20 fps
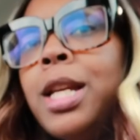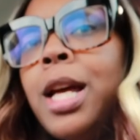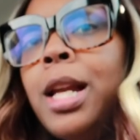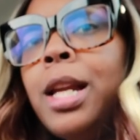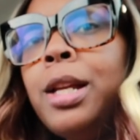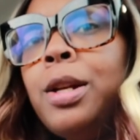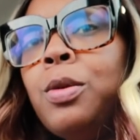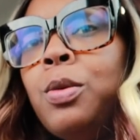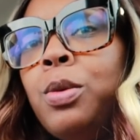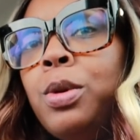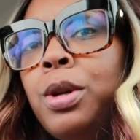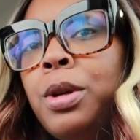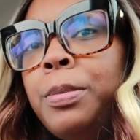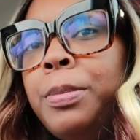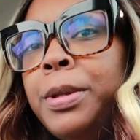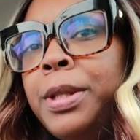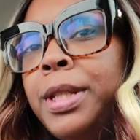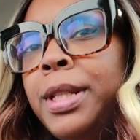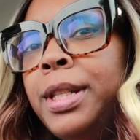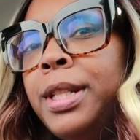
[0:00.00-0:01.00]
y'all in a
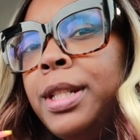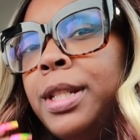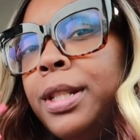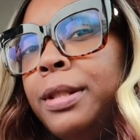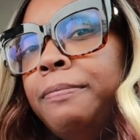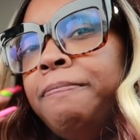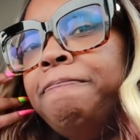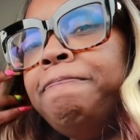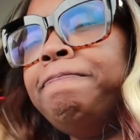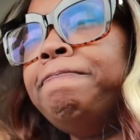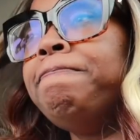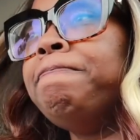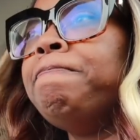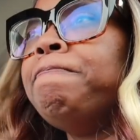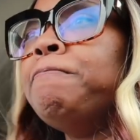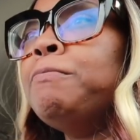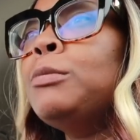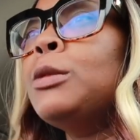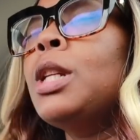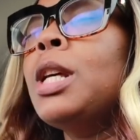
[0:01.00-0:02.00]
weird position
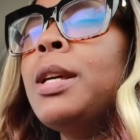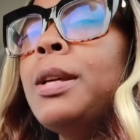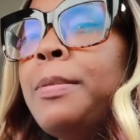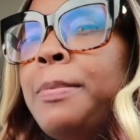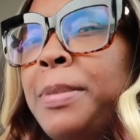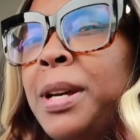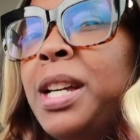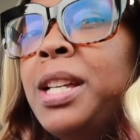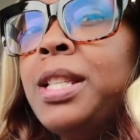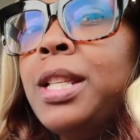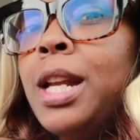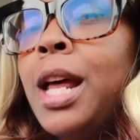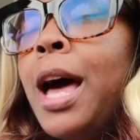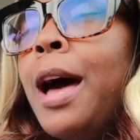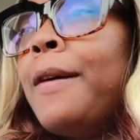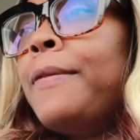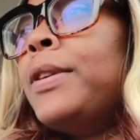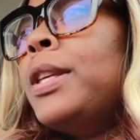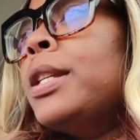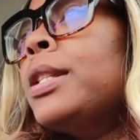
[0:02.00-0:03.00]
because of the
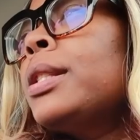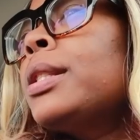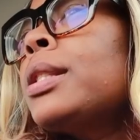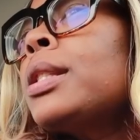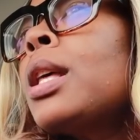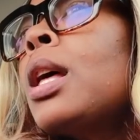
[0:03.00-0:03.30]
obvious.